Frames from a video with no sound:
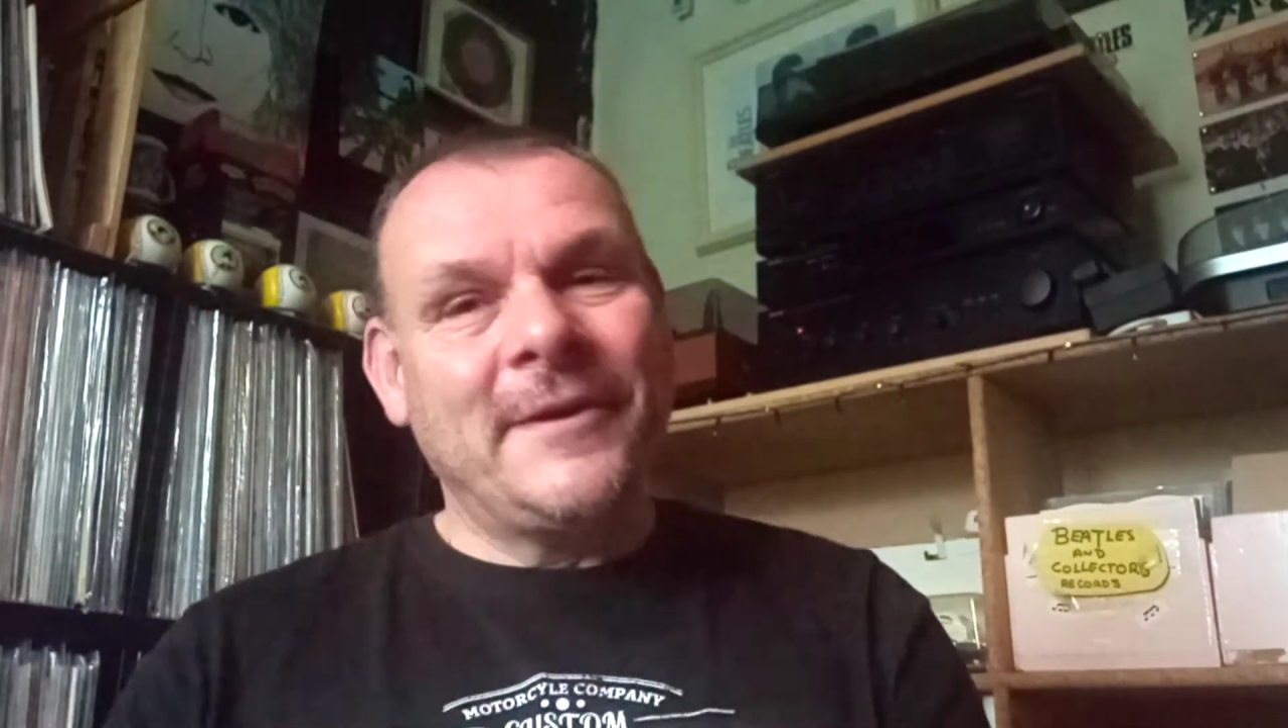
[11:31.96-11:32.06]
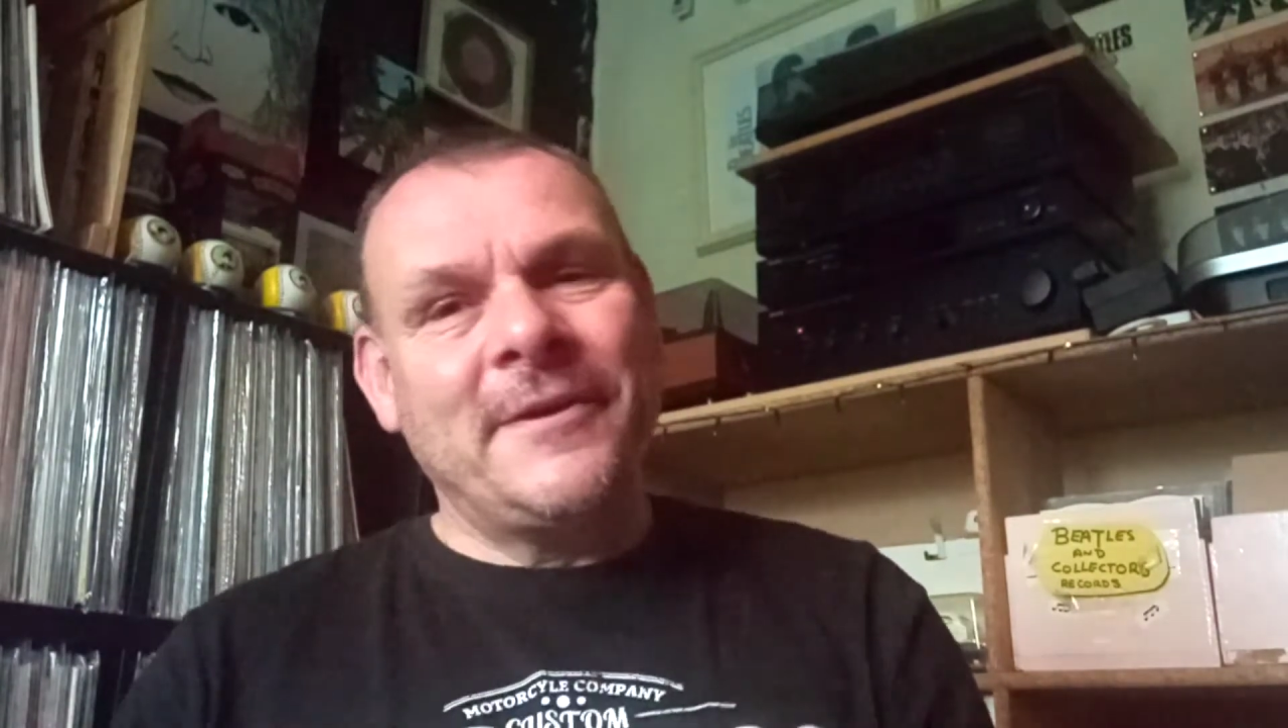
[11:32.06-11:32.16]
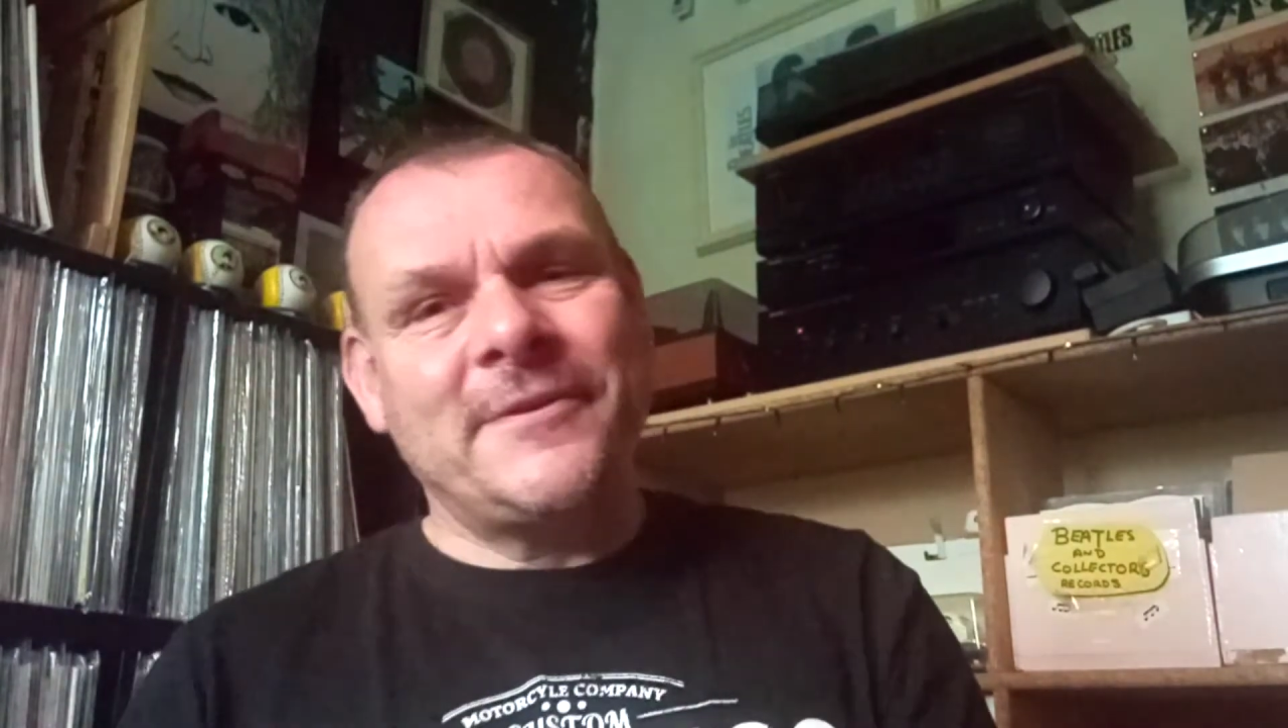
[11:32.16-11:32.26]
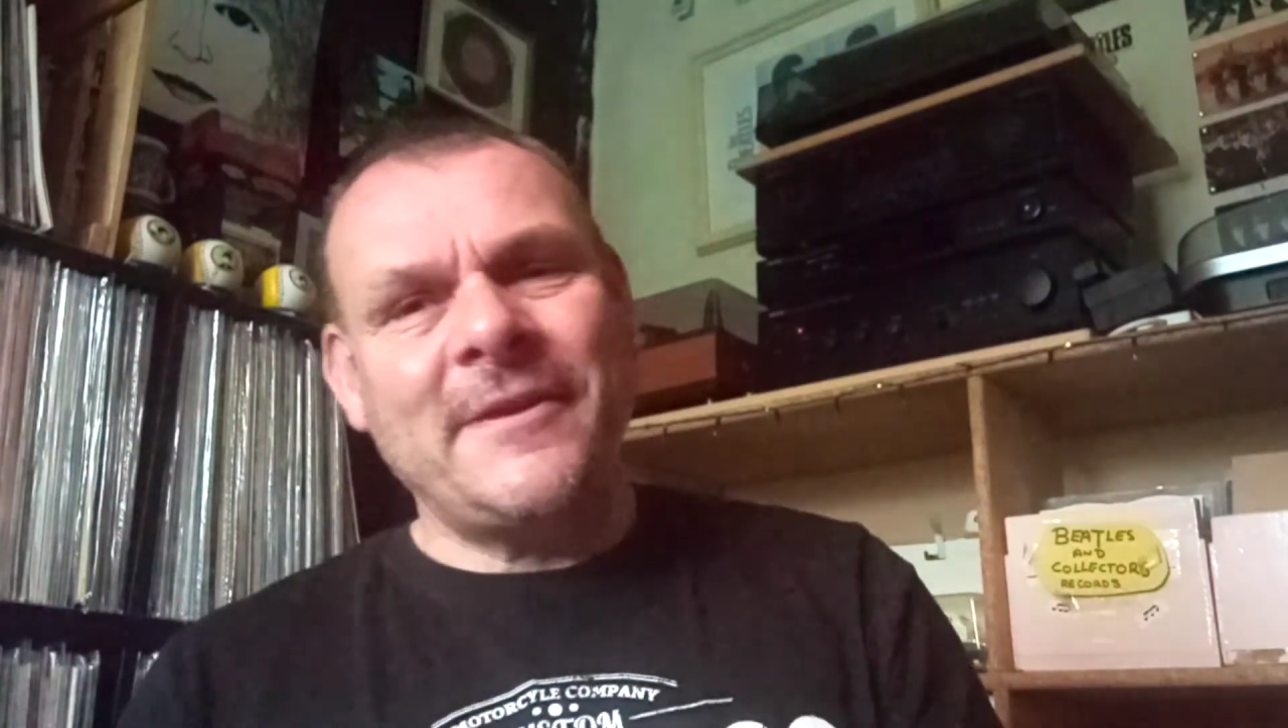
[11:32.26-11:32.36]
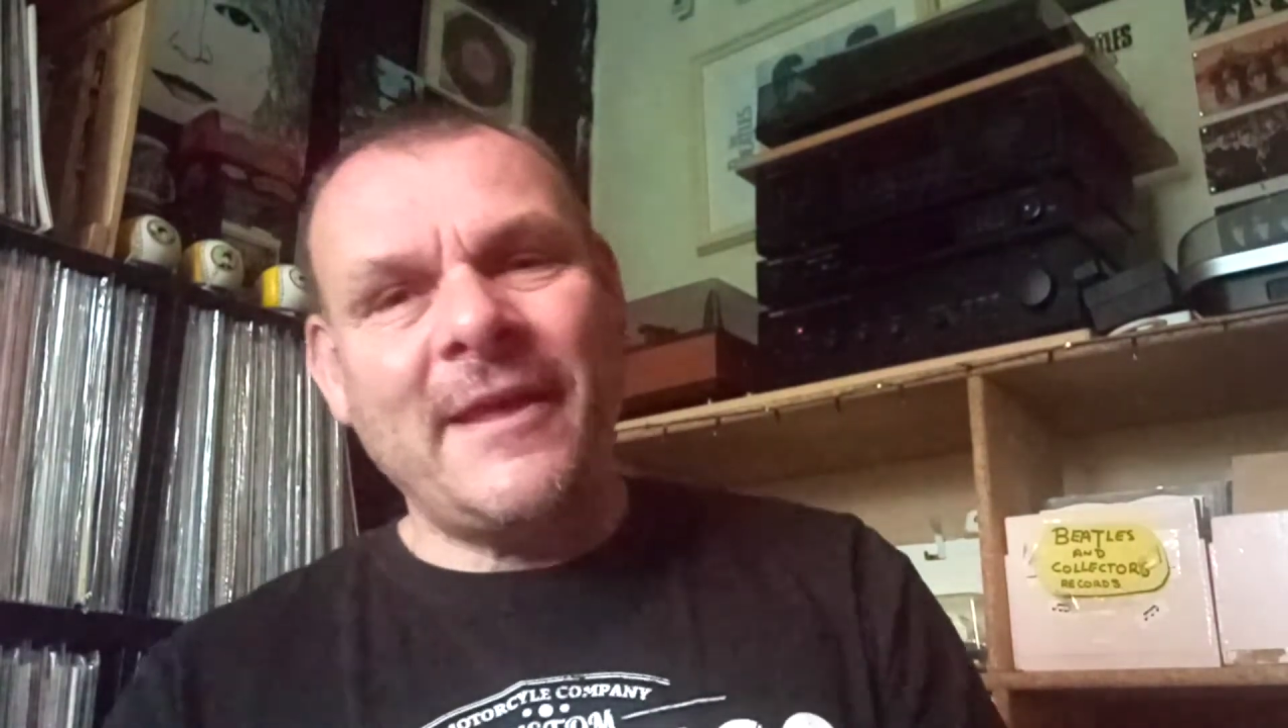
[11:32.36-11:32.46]

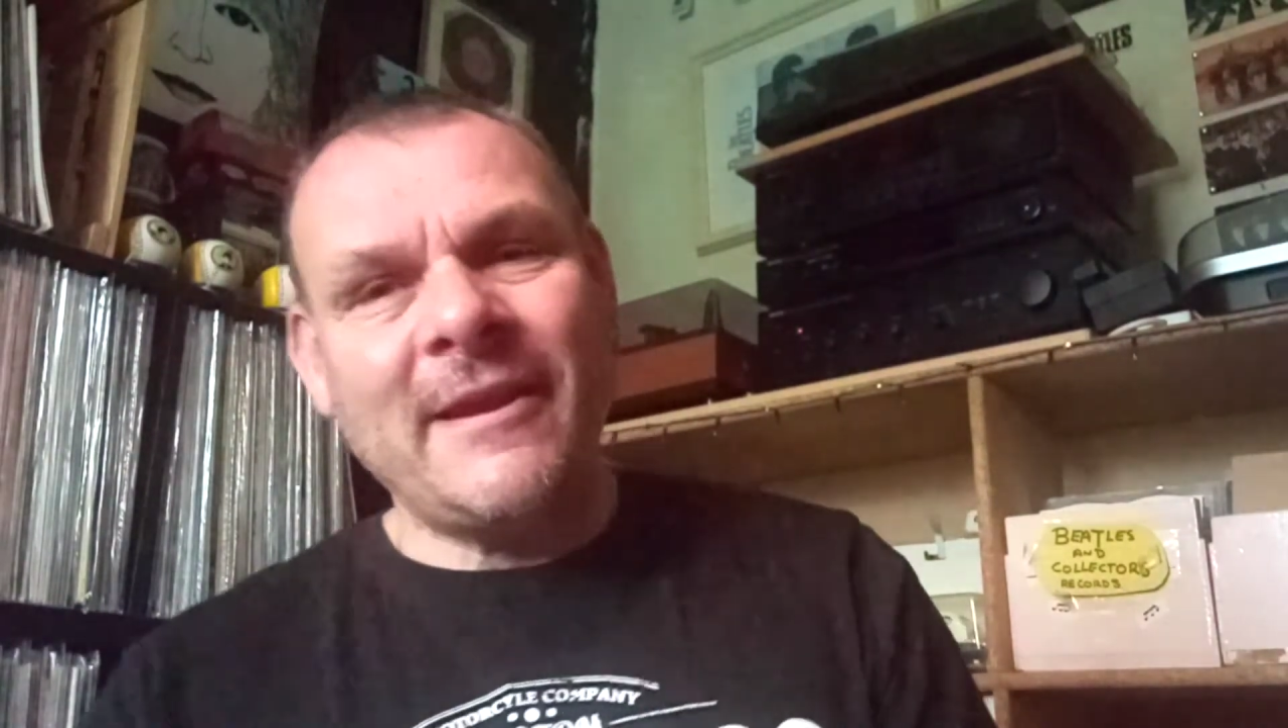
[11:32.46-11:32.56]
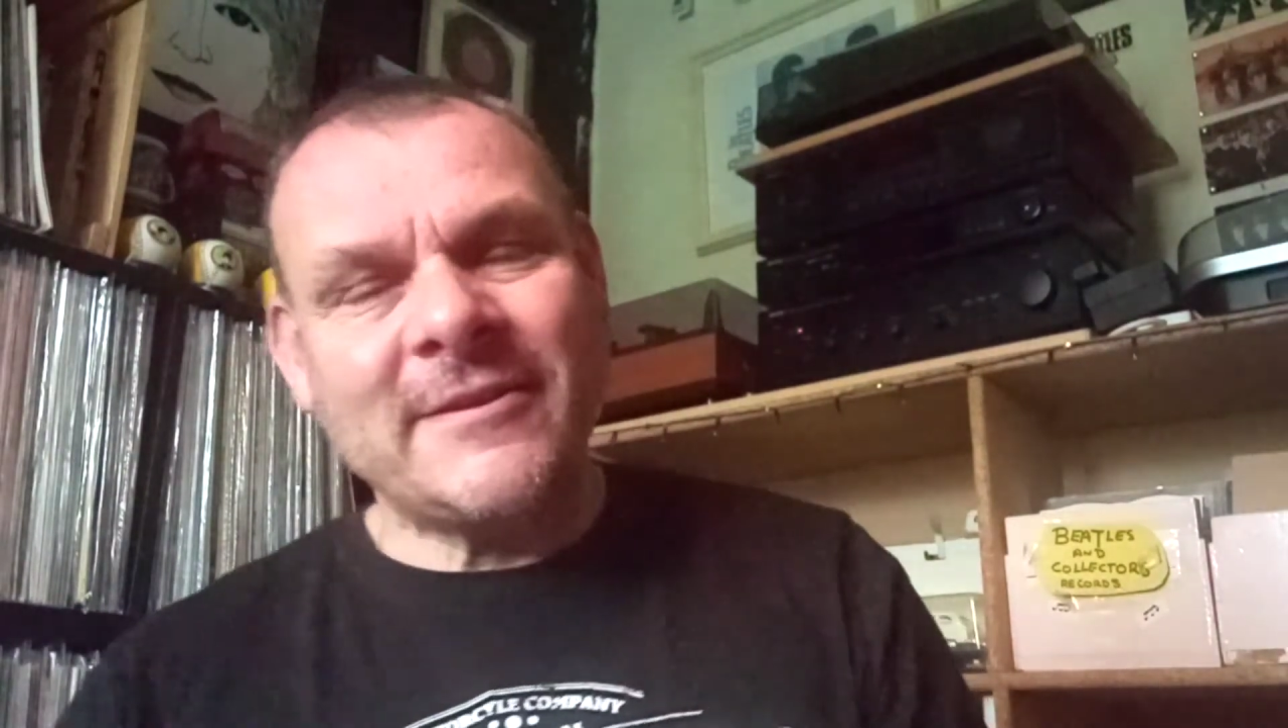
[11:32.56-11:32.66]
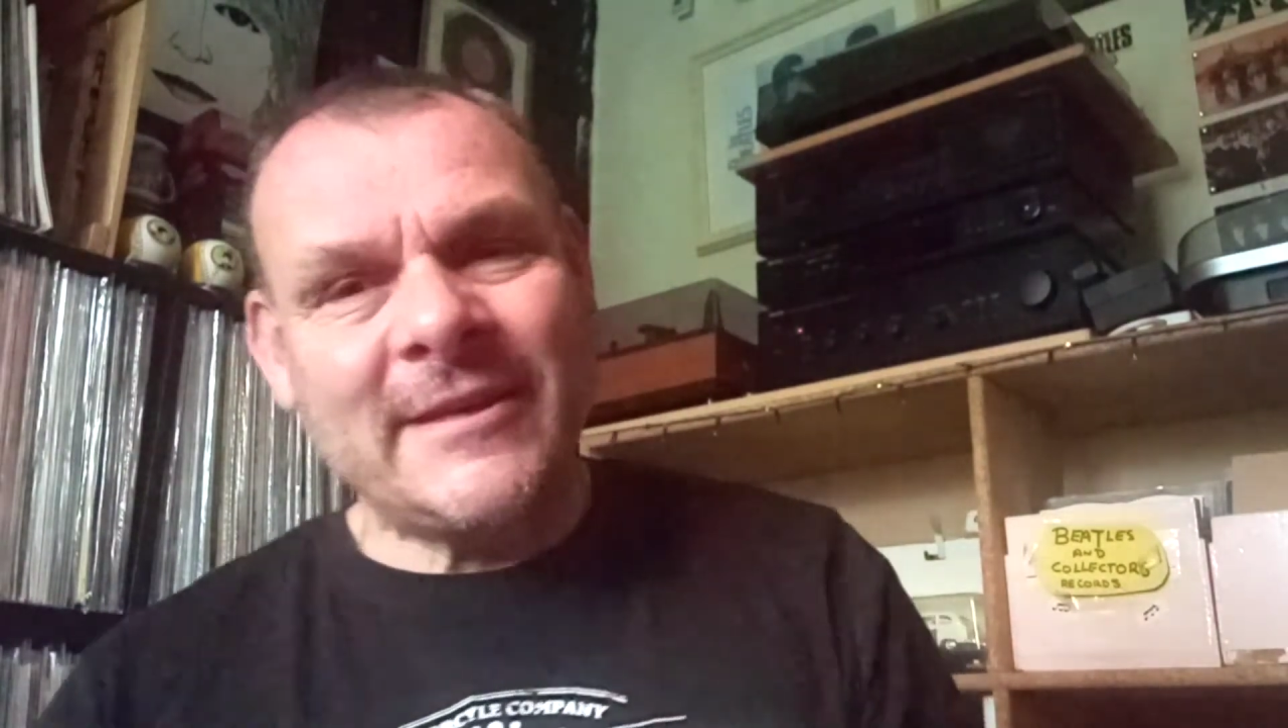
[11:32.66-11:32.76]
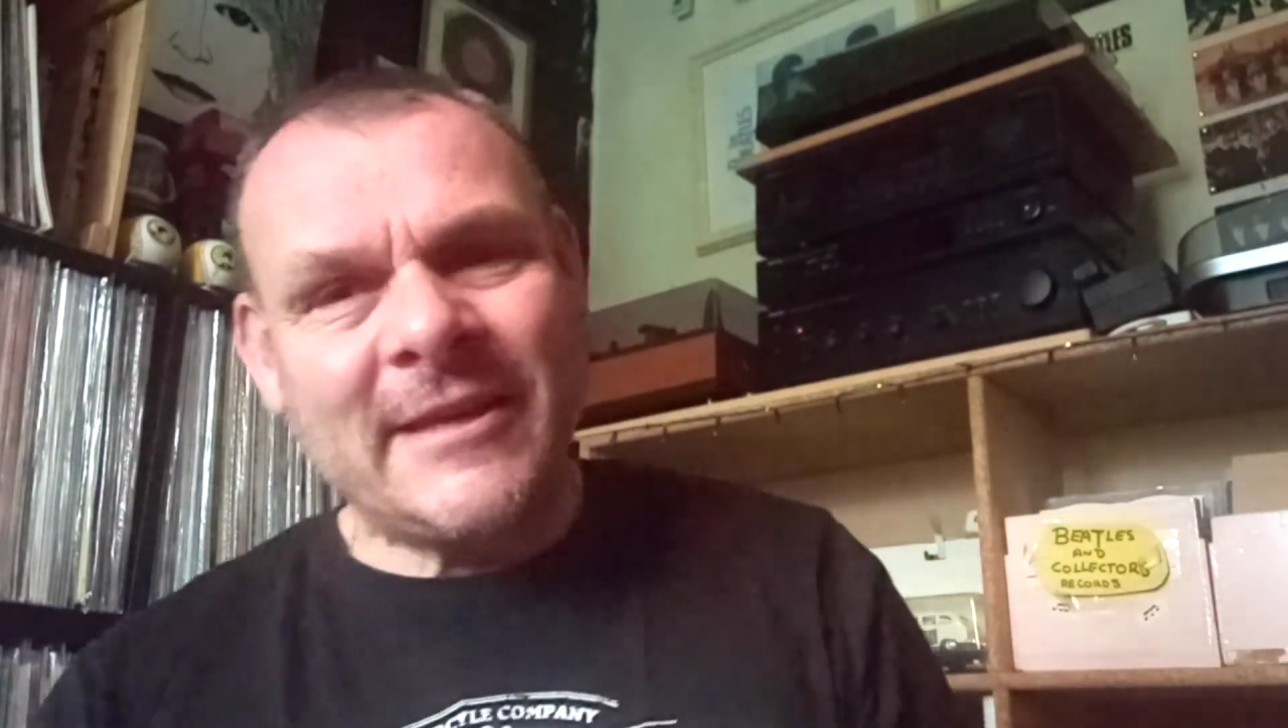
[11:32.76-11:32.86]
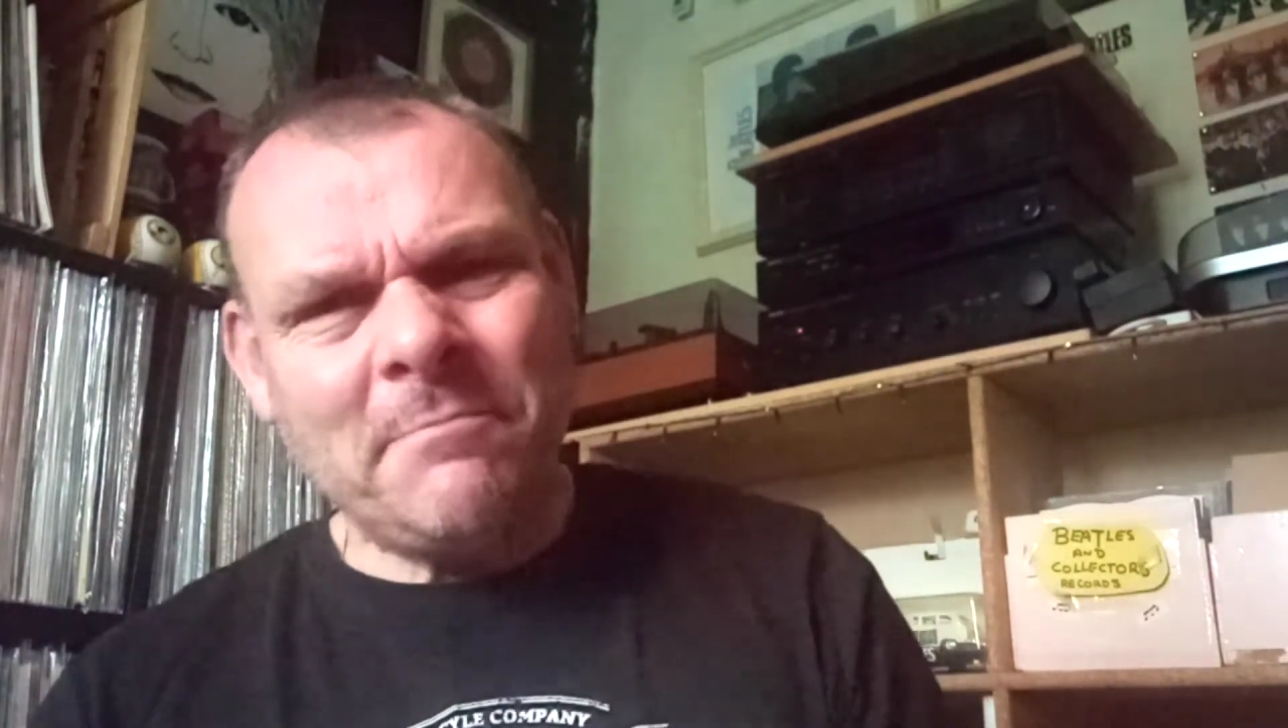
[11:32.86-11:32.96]
So then I was
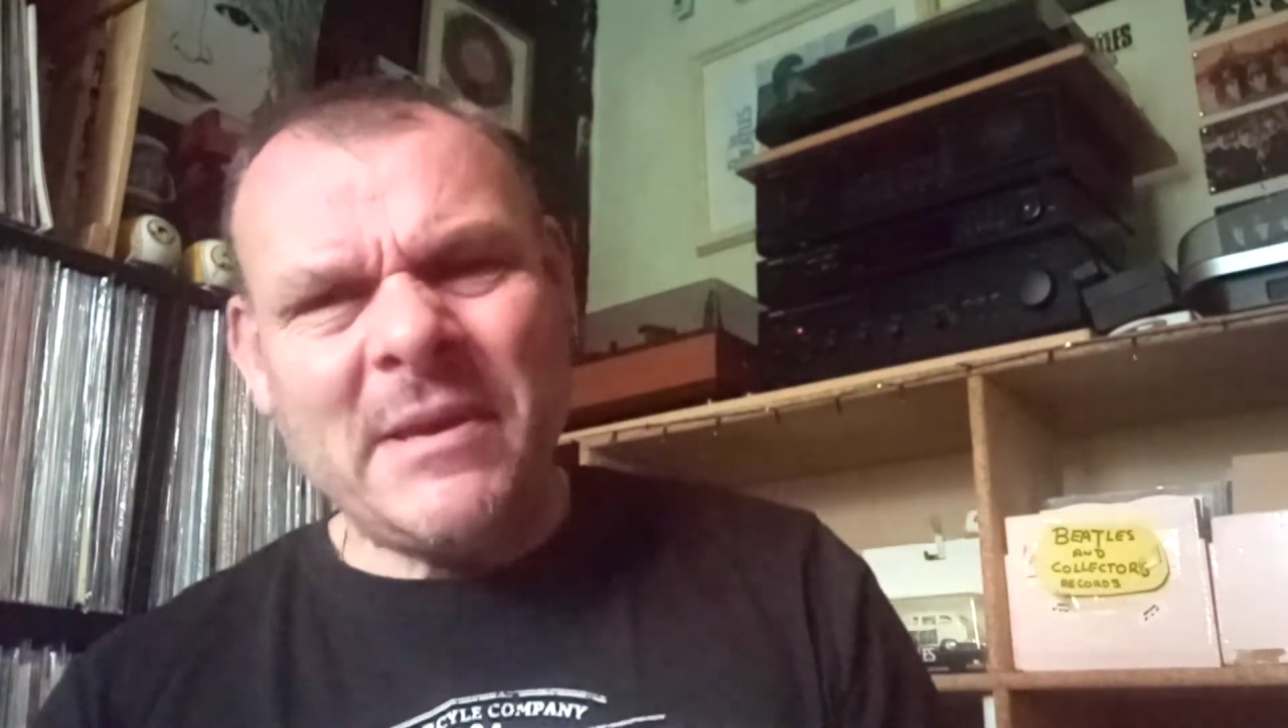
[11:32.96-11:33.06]
thinking,